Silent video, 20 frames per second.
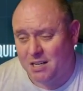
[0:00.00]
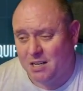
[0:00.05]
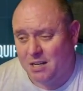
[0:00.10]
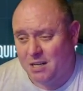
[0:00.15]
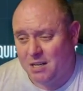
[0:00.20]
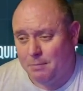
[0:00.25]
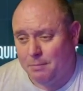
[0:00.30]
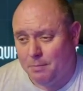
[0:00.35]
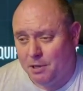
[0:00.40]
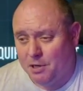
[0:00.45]

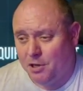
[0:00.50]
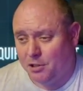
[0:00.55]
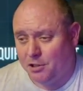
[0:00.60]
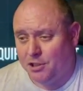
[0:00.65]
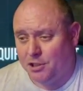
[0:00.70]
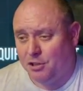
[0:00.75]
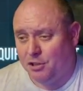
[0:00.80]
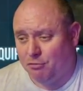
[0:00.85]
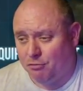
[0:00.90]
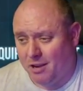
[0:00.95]
because
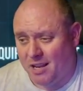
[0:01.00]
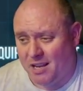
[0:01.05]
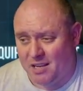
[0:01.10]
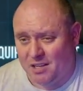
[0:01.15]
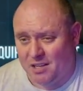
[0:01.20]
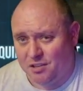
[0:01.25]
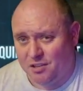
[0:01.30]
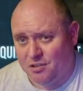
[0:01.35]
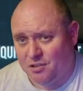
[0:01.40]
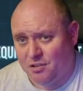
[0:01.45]
she's
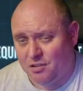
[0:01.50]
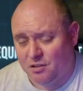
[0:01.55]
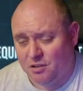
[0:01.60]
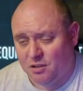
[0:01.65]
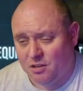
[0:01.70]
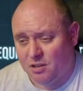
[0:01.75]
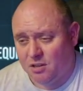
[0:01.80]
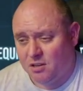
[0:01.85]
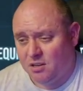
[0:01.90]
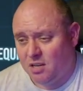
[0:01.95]
ranged.
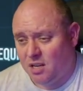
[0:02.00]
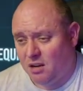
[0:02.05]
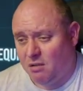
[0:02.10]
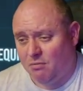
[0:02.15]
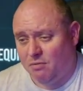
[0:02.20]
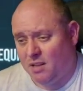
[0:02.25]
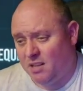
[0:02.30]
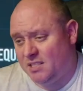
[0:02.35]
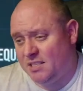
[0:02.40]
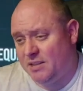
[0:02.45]
Now,
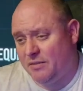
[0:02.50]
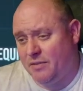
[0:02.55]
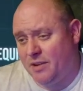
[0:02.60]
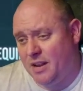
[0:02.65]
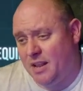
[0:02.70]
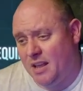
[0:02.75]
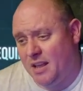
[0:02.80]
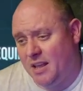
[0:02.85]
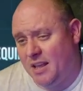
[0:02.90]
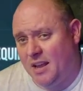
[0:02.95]
that
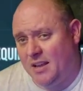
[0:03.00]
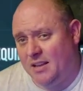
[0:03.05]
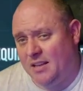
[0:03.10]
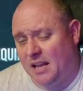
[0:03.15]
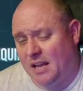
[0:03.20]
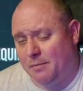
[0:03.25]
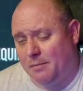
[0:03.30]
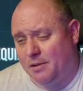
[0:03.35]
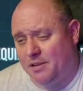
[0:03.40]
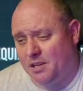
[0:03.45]
78k
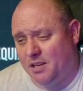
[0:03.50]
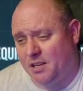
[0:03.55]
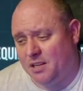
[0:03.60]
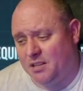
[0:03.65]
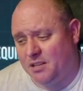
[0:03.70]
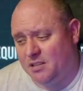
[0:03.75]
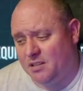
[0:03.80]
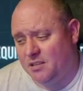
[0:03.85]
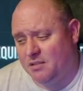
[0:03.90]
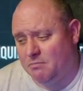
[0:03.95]
damage
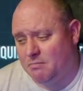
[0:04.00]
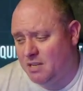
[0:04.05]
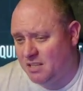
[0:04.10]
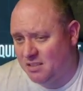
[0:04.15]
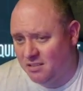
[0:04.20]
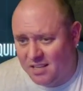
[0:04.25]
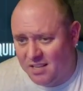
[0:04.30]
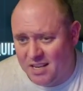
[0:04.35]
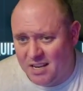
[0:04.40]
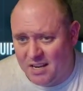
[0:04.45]
is
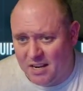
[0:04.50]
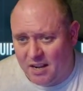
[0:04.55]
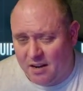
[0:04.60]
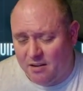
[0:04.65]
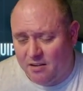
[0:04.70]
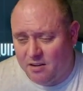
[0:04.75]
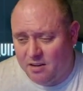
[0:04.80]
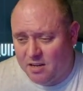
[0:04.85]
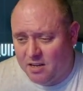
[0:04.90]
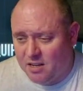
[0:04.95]
misleading,
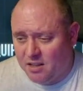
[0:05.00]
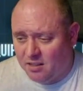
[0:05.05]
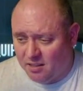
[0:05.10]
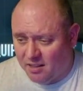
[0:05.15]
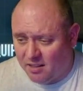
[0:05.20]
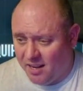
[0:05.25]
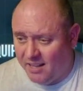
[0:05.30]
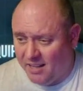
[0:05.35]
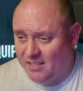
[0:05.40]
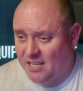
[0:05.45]

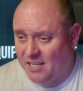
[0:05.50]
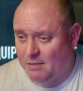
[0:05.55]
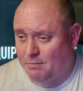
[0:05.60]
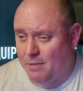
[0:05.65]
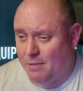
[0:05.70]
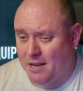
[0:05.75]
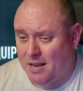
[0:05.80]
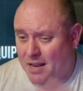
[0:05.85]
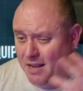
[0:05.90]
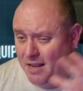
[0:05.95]
like
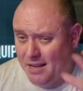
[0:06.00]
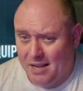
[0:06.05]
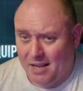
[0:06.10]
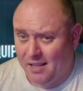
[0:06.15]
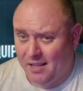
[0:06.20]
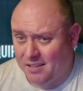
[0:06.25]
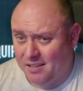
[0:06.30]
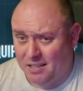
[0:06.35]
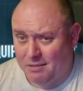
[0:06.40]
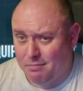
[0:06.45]
Tasmanian
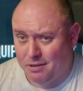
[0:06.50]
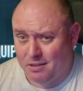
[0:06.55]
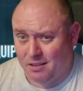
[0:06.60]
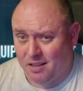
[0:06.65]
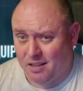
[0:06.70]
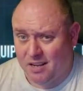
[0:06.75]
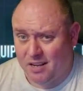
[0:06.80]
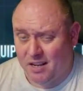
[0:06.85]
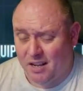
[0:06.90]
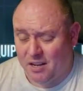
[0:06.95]
Kid's is
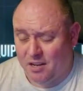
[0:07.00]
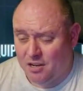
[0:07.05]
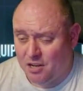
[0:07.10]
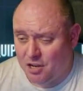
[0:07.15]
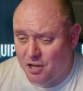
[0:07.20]
misleading.